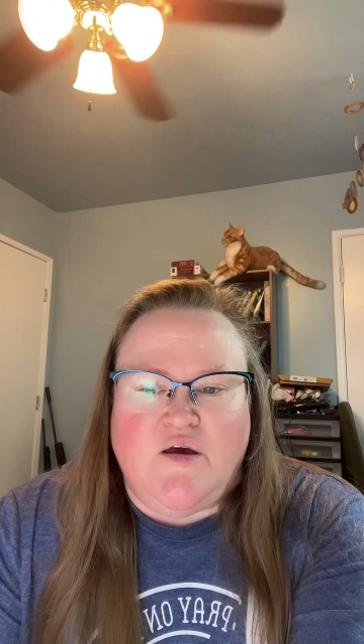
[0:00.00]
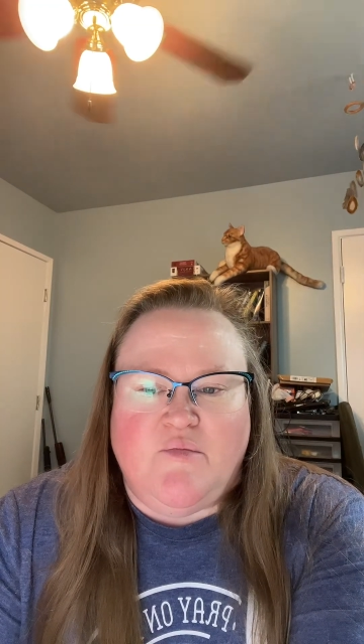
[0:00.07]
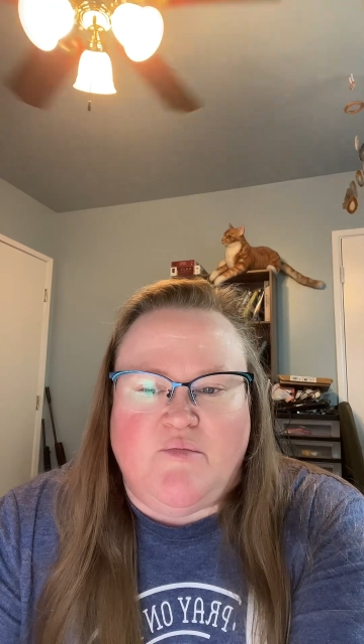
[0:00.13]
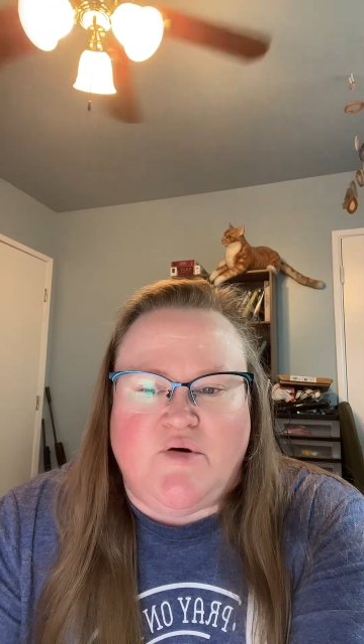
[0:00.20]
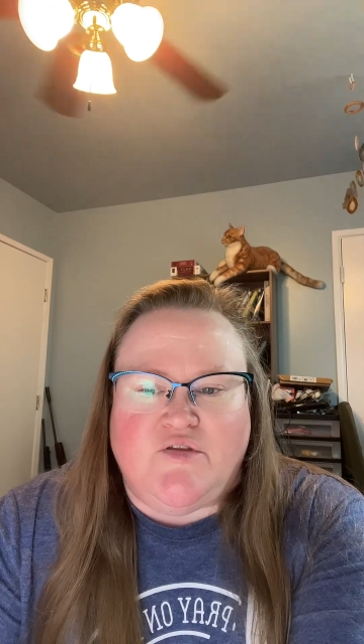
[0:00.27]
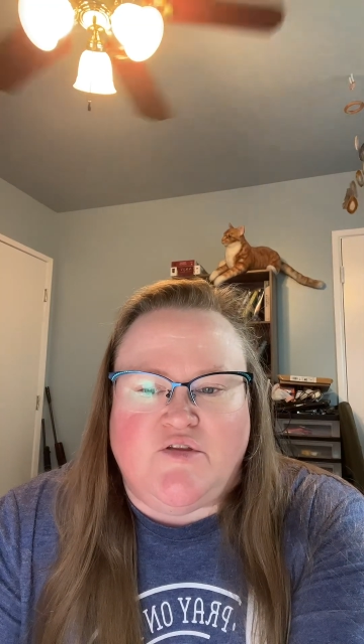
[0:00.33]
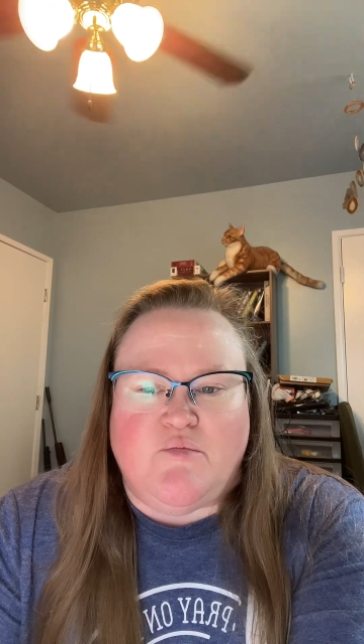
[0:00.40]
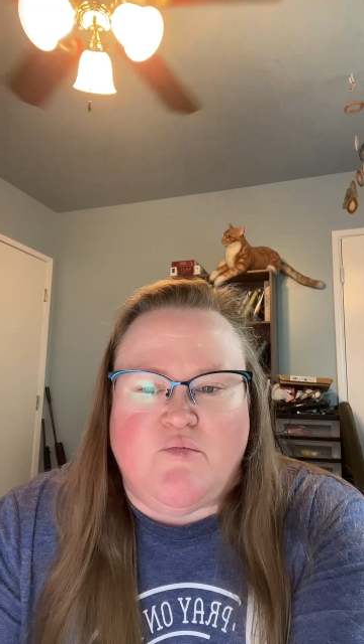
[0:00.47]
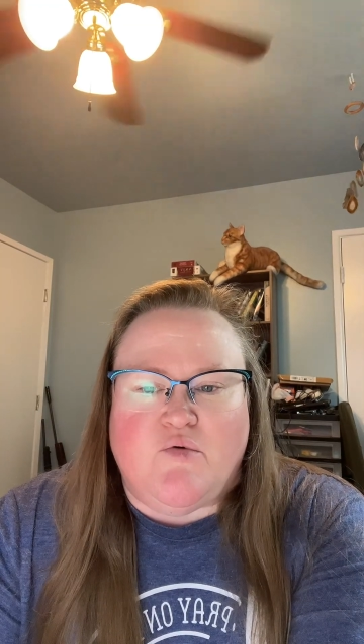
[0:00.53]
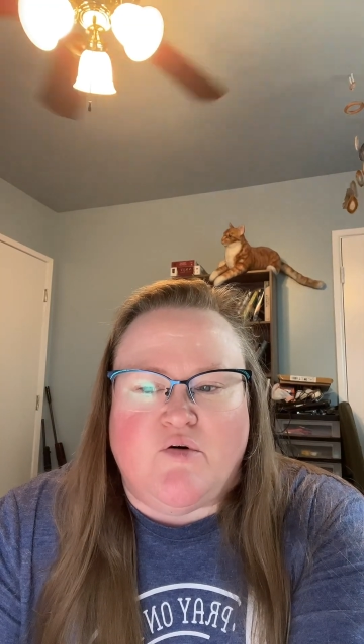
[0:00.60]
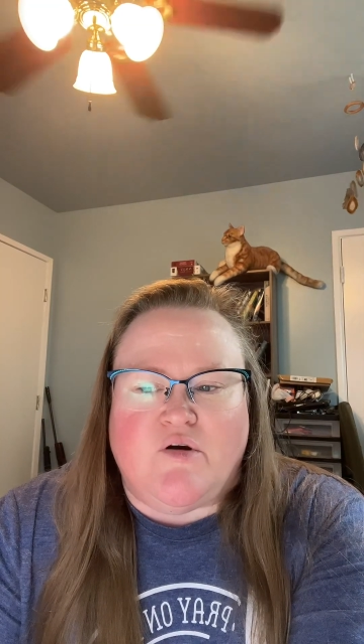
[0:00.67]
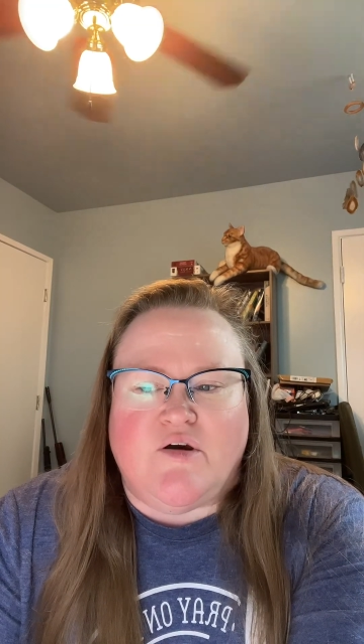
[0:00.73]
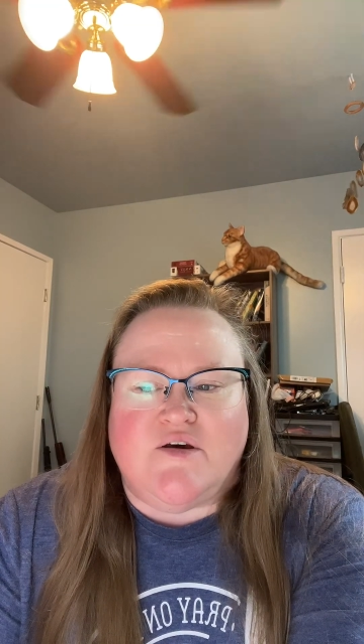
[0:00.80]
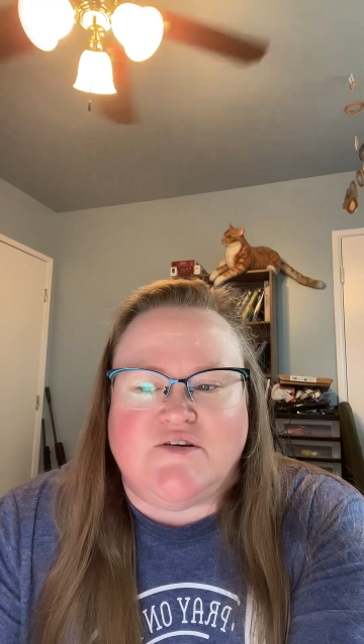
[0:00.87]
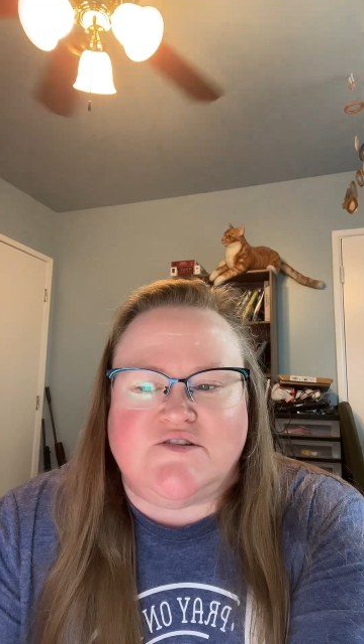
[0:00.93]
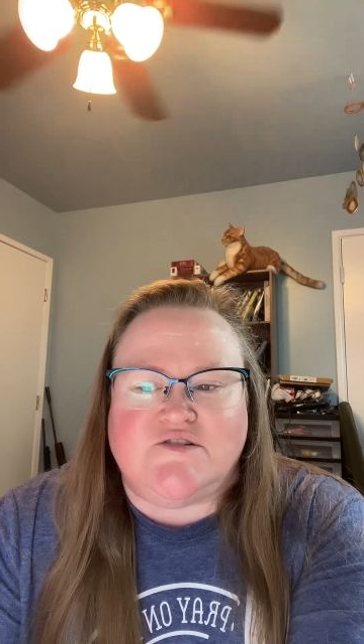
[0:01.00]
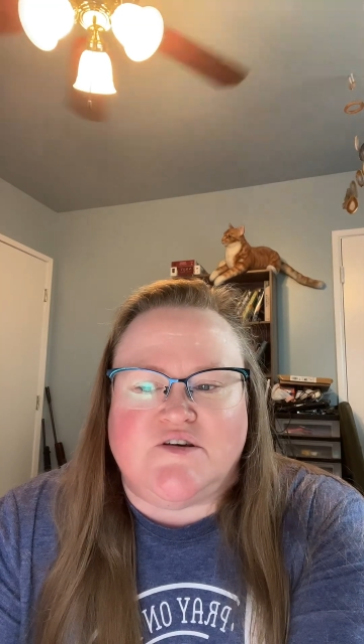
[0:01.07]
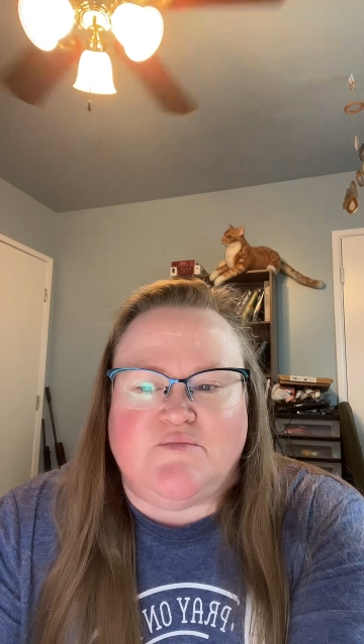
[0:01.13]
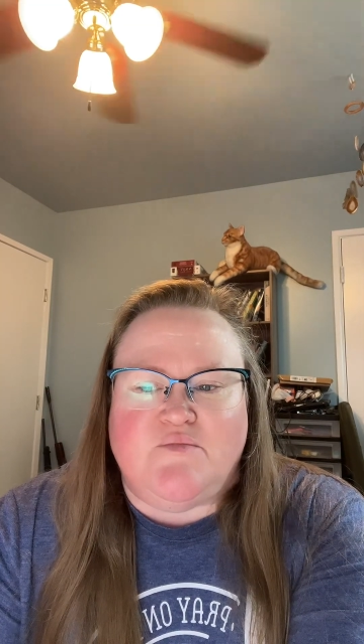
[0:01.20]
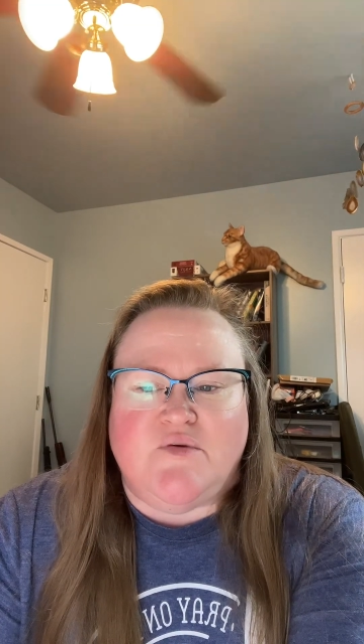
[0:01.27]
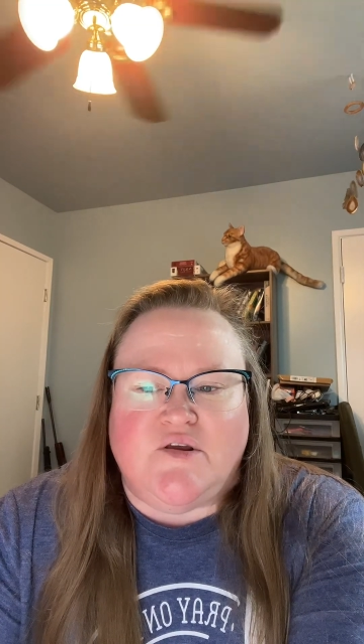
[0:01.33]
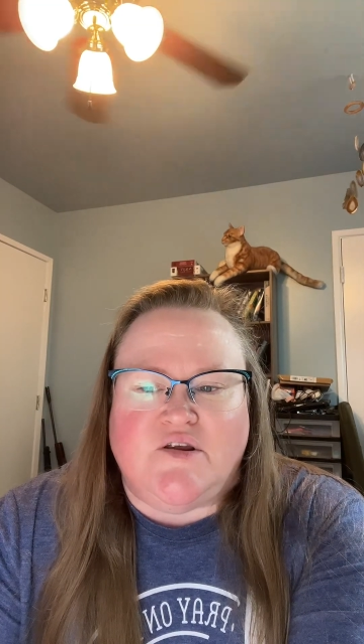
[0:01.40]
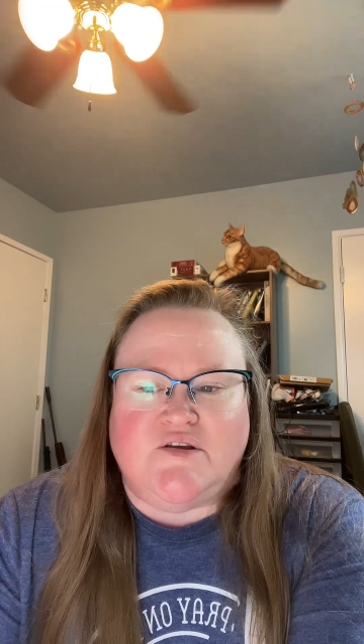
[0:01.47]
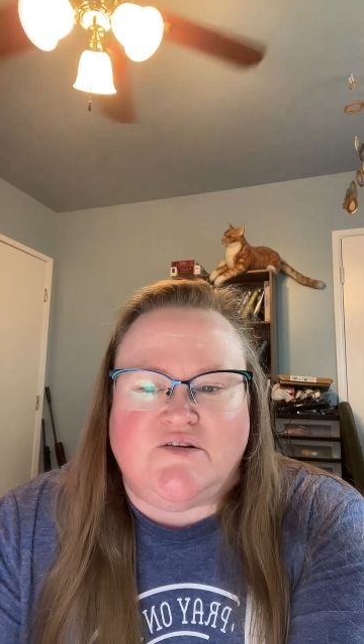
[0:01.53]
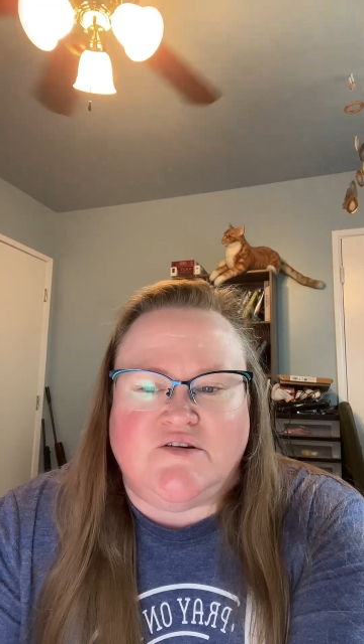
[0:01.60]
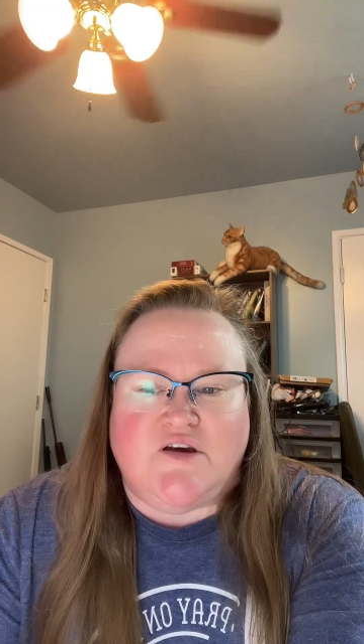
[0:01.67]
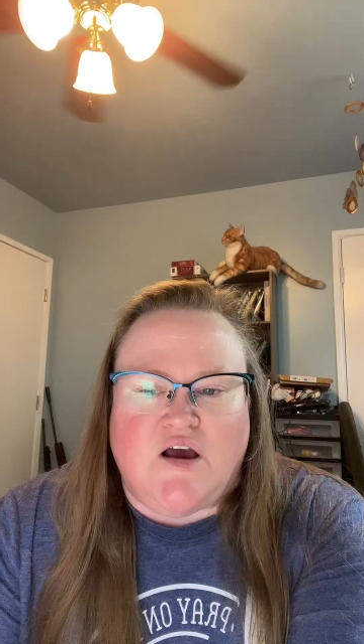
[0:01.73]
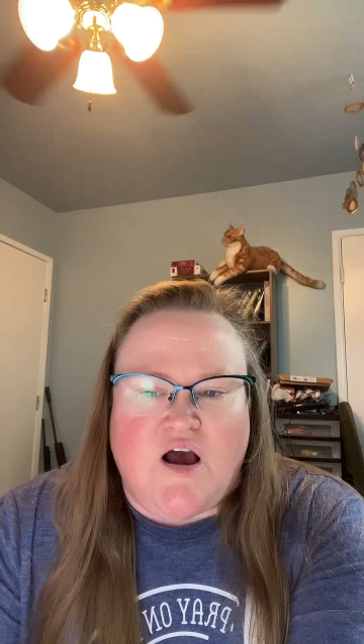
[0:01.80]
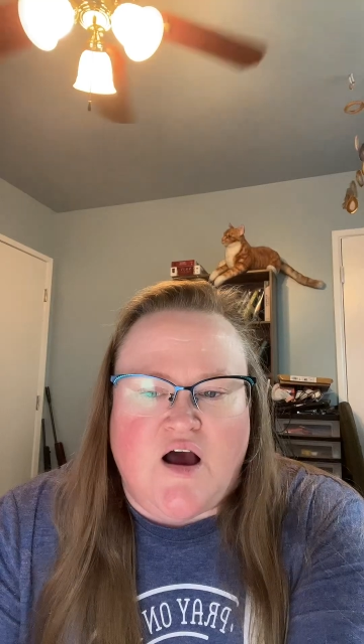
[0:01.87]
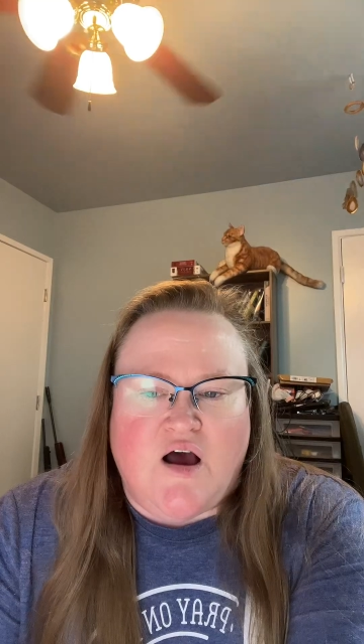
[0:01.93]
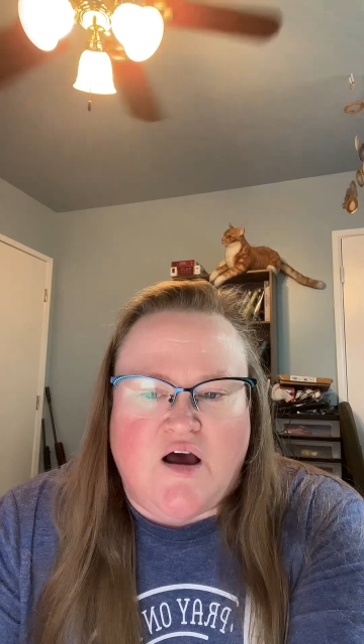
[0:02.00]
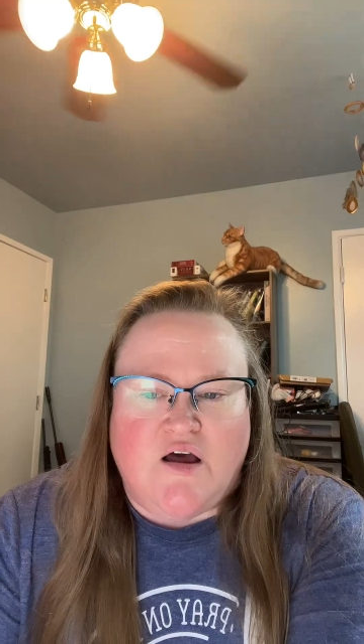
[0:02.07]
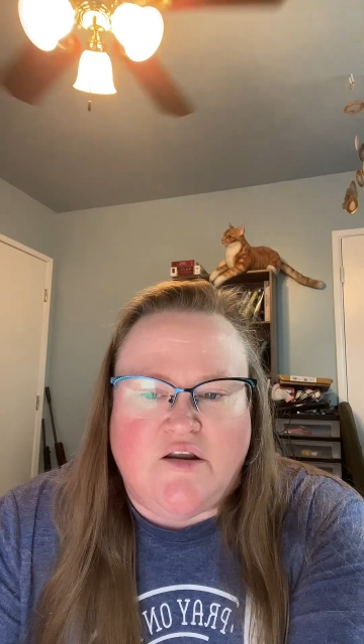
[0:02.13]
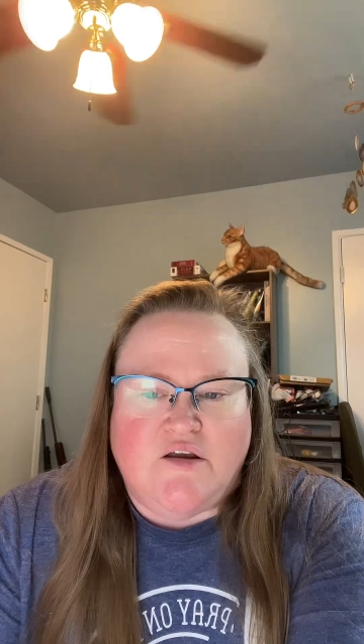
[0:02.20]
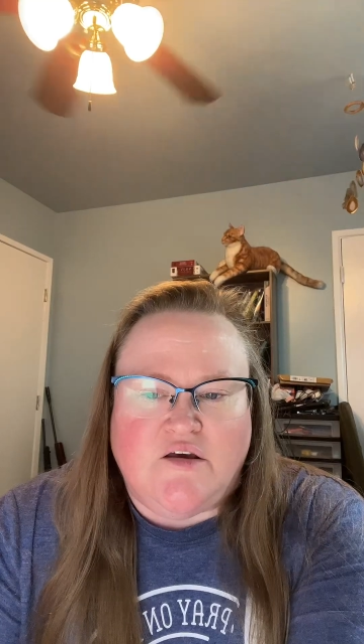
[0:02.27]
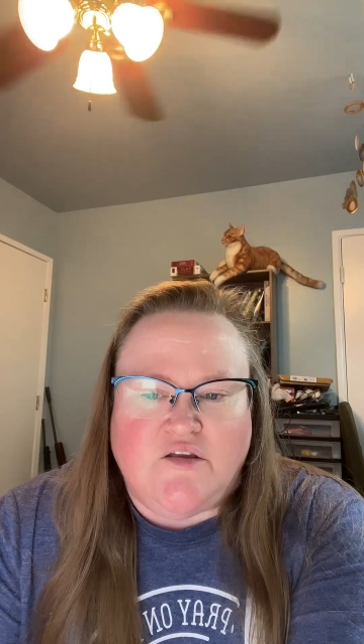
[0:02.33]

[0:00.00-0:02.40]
But the more I submitted to God,